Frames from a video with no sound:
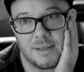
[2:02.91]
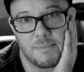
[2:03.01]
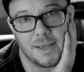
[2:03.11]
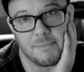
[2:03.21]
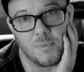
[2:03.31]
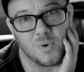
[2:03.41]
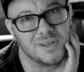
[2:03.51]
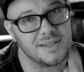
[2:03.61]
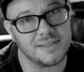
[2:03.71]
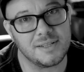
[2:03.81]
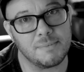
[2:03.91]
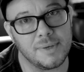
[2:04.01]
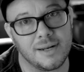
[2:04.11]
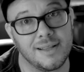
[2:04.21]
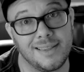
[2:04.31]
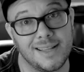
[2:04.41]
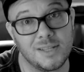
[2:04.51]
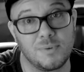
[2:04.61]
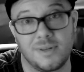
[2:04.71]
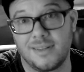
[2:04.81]
that make more sense to me. And I think
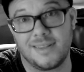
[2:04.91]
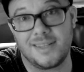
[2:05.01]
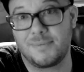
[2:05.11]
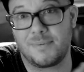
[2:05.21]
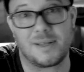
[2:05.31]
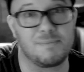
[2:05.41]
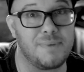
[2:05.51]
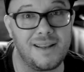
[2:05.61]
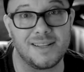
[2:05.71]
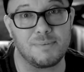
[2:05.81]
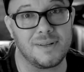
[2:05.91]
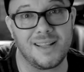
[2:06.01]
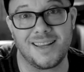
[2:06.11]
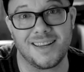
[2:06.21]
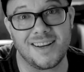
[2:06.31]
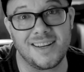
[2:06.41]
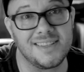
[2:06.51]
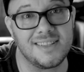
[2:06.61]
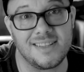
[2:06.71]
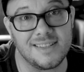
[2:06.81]
that's what this has been. It's been like a
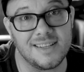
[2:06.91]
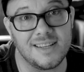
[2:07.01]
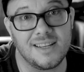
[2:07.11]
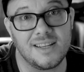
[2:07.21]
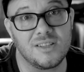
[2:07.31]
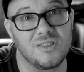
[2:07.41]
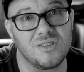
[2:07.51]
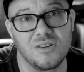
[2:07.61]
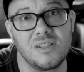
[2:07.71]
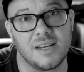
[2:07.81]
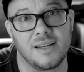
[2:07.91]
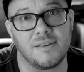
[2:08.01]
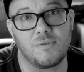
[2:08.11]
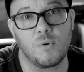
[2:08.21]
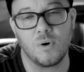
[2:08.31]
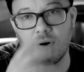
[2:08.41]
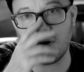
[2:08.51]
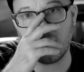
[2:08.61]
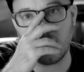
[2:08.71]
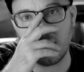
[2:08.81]
constant searching
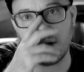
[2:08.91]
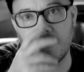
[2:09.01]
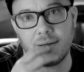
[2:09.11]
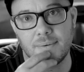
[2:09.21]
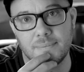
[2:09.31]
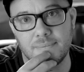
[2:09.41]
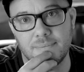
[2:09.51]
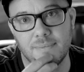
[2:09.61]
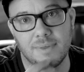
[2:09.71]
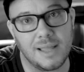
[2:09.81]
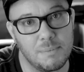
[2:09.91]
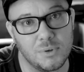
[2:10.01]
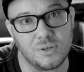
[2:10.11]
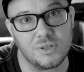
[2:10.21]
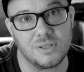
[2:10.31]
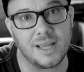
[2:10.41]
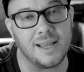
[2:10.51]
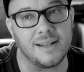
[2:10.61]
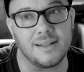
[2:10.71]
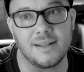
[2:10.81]
for labels
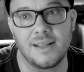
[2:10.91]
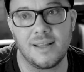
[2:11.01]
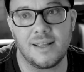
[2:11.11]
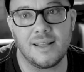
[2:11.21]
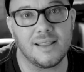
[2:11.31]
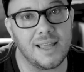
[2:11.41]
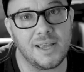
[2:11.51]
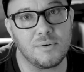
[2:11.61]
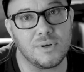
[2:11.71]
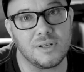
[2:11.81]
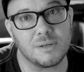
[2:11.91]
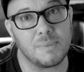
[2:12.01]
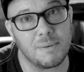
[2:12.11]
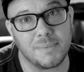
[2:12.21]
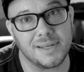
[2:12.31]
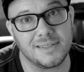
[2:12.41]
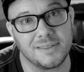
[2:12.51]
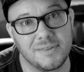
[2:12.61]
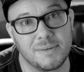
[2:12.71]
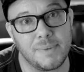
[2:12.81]
and language about
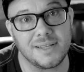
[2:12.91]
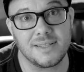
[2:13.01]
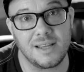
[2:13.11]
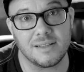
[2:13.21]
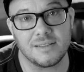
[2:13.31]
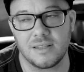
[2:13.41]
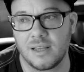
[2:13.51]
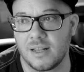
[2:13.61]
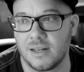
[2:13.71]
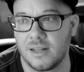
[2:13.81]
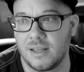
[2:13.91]
myself that makes sense, and